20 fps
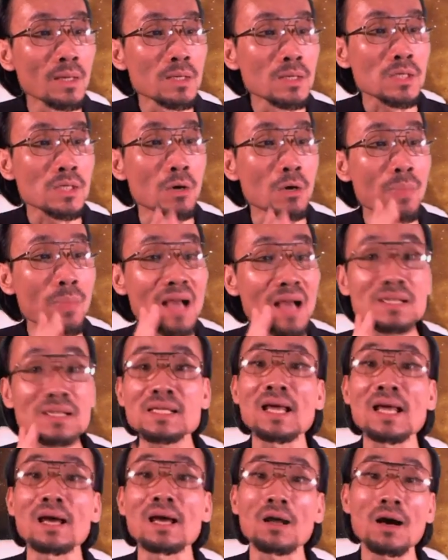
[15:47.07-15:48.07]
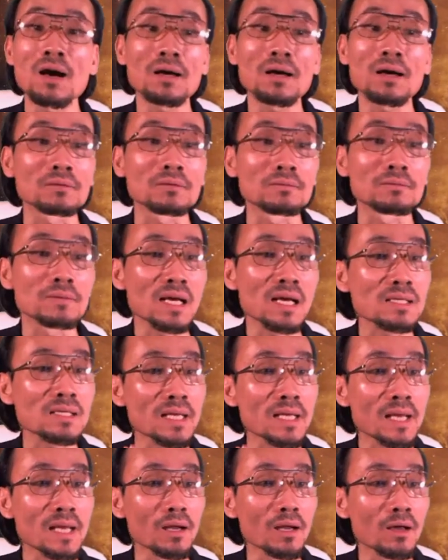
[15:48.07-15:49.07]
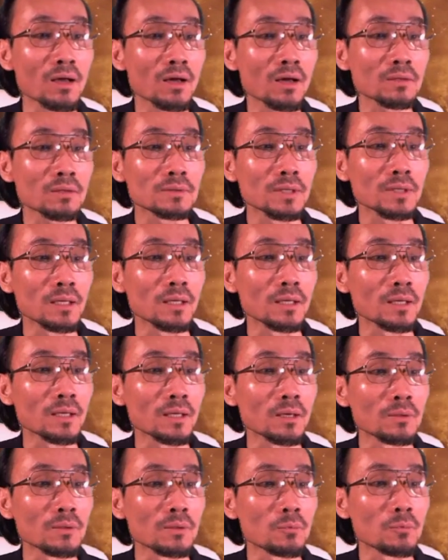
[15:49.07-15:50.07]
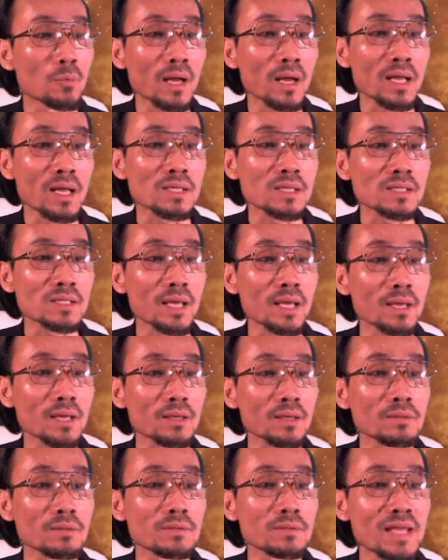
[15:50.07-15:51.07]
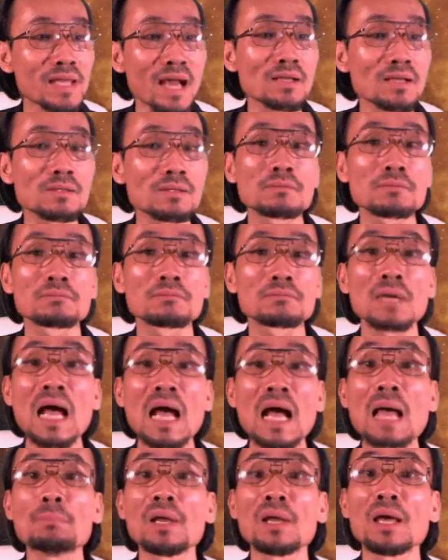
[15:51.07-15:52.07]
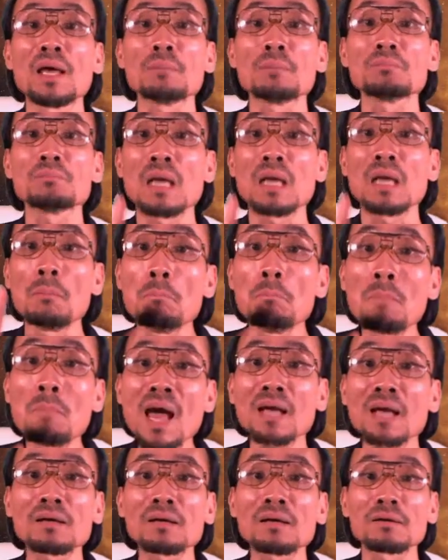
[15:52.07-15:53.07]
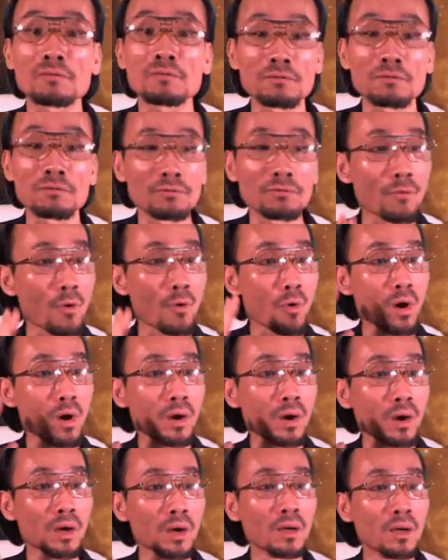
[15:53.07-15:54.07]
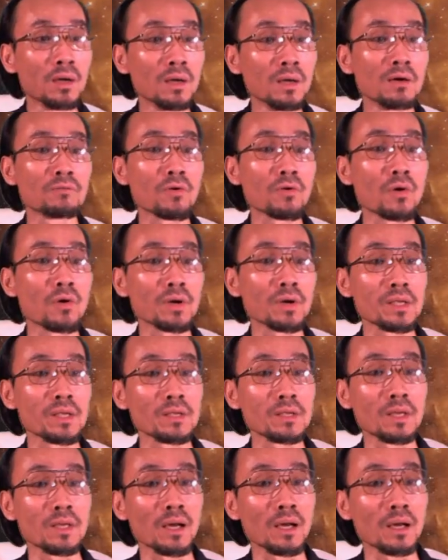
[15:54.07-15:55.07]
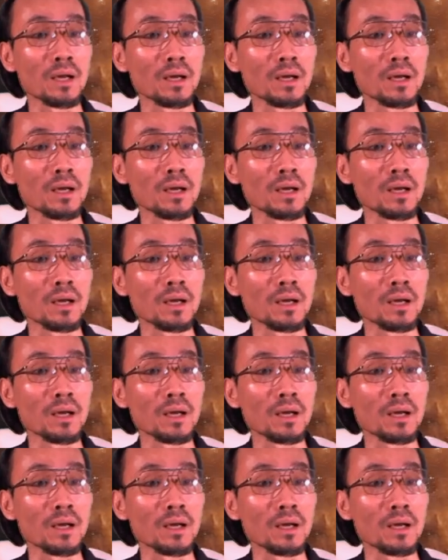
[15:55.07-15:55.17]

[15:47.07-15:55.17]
so that say a lot. That say a lot when I say yes. I blame the man for the